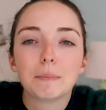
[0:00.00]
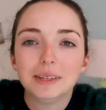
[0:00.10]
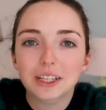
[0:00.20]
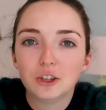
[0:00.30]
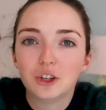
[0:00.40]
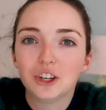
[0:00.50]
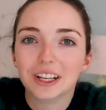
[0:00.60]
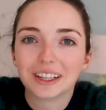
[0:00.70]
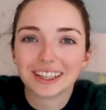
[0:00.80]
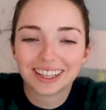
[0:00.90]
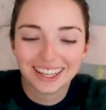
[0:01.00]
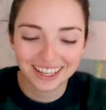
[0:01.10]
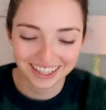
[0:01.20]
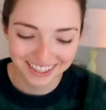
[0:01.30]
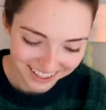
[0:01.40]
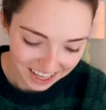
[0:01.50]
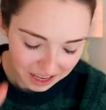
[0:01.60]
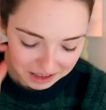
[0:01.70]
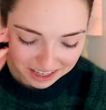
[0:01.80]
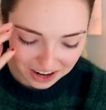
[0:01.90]
be chill.
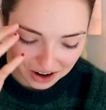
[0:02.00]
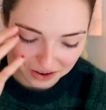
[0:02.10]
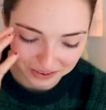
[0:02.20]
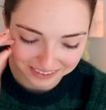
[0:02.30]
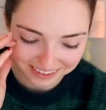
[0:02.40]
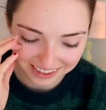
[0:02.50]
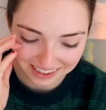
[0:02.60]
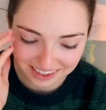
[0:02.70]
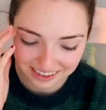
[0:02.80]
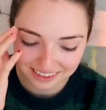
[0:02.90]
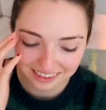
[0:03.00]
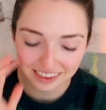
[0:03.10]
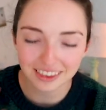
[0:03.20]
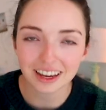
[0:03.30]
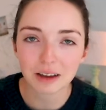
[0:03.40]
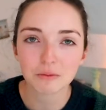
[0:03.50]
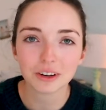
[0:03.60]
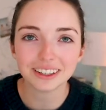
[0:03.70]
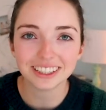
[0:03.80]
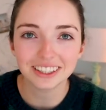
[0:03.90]
You know, that's the thing I'm
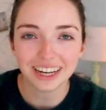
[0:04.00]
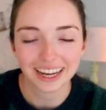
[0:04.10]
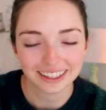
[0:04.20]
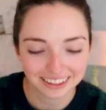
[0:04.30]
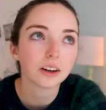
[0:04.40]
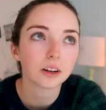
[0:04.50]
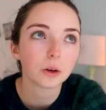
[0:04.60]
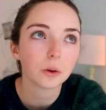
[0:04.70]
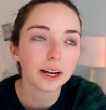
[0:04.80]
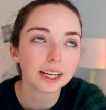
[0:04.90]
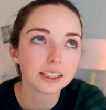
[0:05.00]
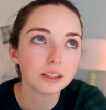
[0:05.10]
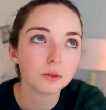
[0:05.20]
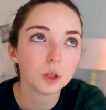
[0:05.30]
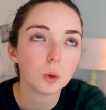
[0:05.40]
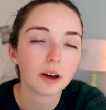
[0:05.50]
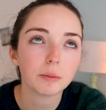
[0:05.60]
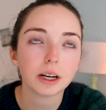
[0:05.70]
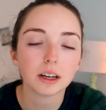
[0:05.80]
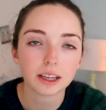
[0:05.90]
very good at. I don't know, I guess if you have
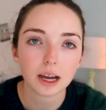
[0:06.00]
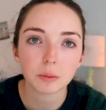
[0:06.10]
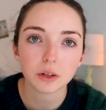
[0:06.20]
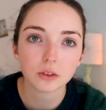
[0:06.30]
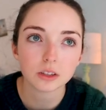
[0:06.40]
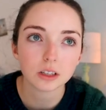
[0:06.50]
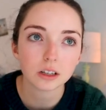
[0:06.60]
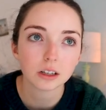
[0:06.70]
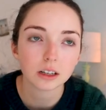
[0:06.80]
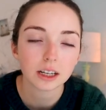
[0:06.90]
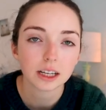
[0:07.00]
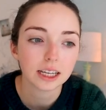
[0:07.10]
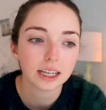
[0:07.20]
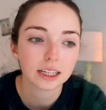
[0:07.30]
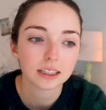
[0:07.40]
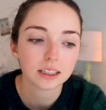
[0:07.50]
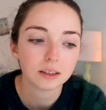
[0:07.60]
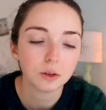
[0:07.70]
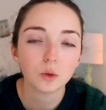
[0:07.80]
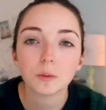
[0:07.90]
been on a gap year this year and
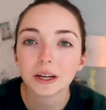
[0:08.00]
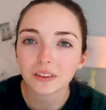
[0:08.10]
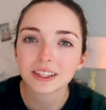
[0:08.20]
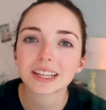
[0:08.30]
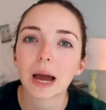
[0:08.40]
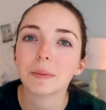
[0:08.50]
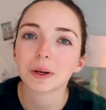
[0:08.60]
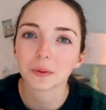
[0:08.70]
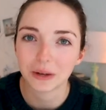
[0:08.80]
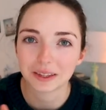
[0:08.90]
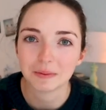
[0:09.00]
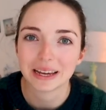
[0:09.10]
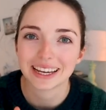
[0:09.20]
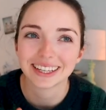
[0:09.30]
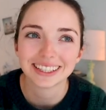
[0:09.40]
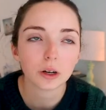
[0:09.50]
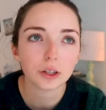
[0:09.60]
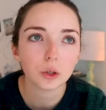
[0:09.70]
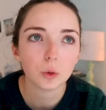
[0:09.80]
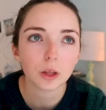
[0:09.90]
if you've been on this gap year with me or
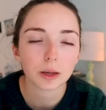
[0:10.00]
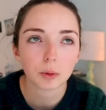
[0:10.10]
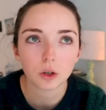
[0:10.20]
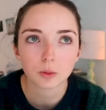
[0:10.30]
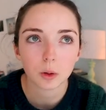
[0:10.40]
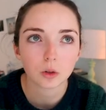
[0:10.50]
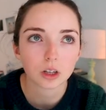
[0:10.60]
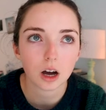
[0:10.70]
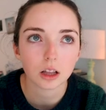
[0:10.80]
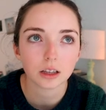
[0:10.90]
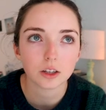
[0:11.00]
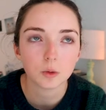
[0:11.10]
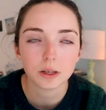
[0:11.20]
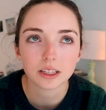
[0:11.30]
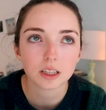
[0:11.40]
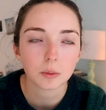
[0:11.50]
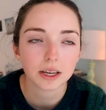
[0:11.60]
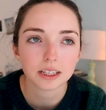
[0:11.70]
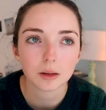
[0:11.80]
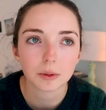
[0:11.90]
you like postponed college because of the
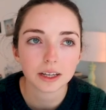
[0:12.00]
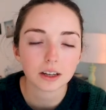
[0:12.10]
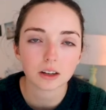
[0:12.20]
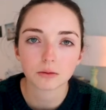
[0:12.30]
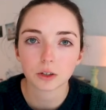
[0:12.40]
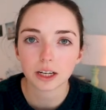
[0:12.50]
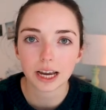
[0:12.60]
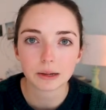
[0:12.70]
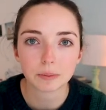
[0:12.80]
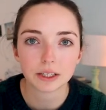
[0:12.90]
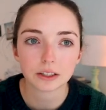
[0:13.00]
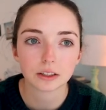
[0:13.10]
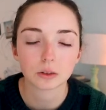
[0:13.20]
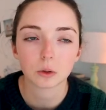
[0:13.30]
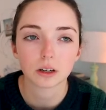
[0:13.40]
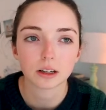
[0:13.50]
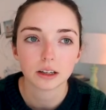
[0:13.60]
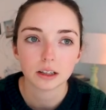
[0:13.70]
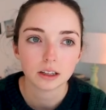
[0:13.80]
pandemic for a gap year or